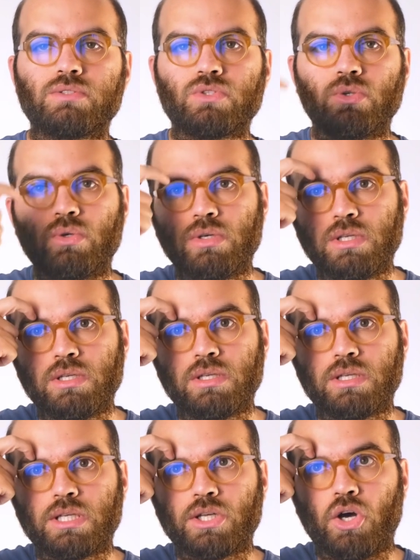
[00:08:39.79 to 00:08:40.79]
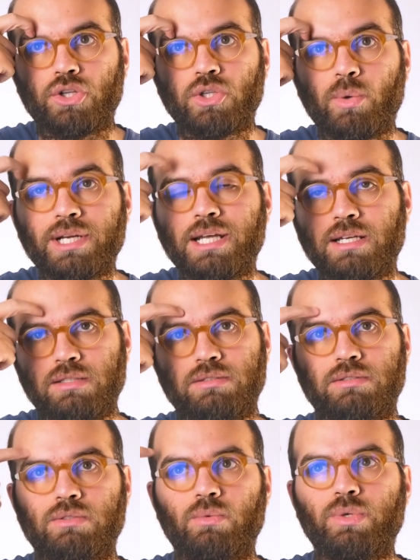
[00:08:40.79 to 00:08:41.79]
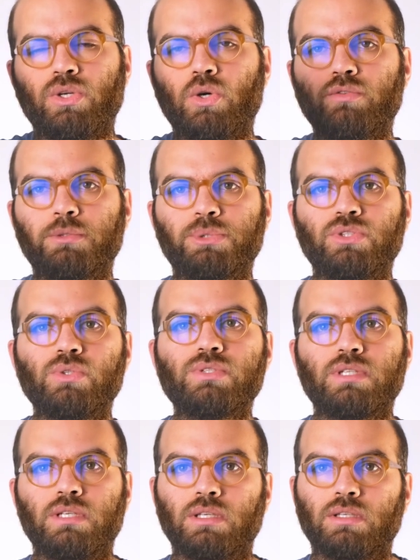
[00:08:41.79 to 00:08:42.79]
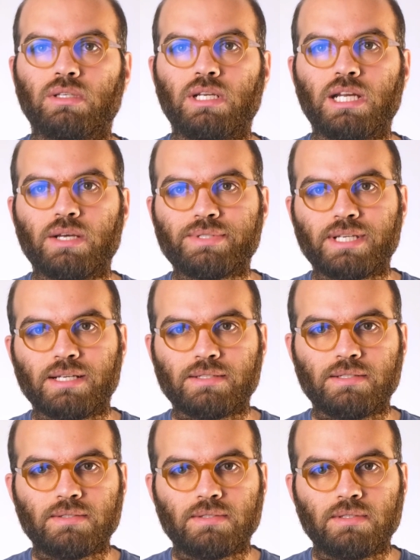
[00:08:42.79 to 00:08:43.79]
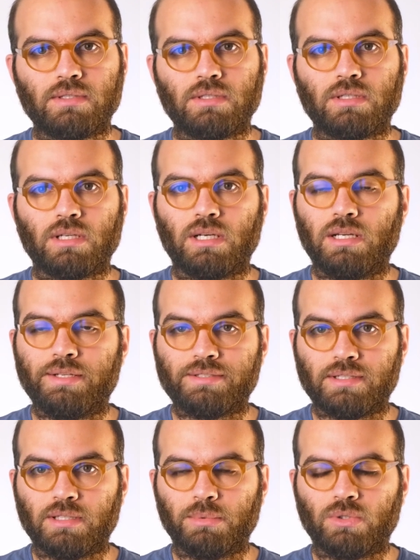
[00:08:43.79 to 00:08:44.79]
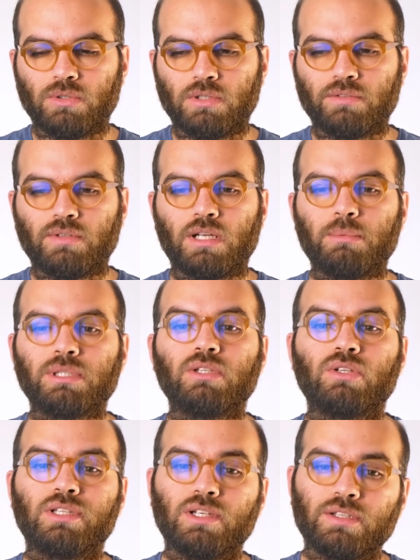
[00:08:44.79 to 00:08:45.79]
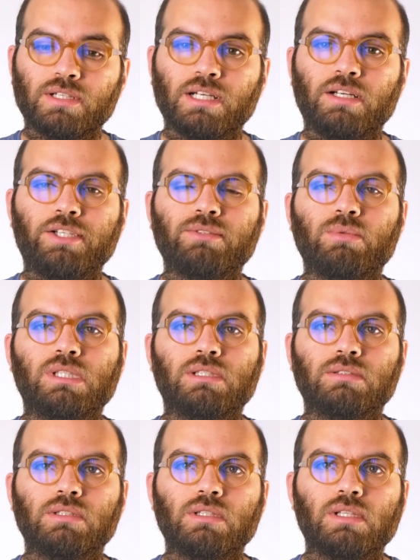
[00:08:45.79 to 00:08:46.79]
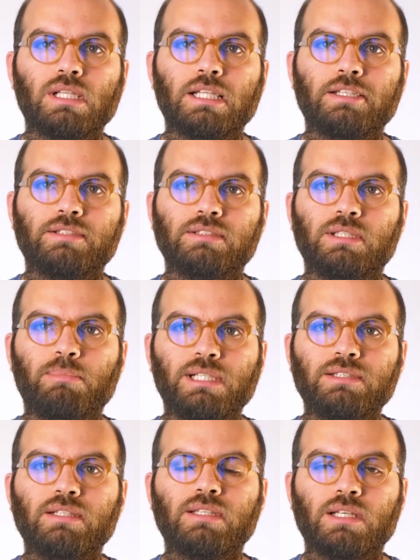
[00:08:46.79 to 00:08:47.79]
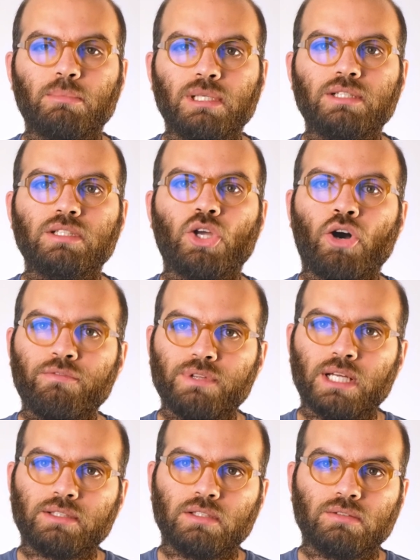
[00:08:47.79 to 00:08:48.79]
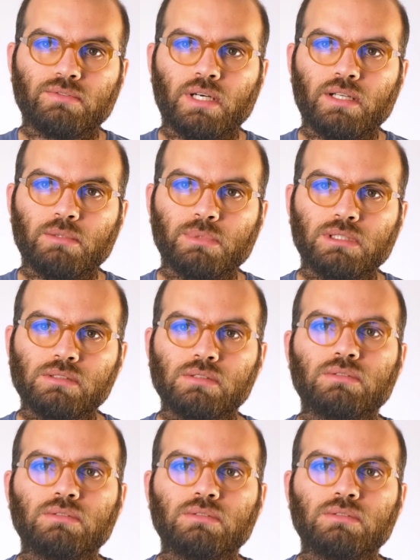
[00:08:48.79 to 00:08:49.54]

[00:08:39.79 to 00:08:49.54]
So on the one hand, we're overproducing greenhouse gases and releasing them into the environment. And on the other hand, we're depleting the ability of that environment.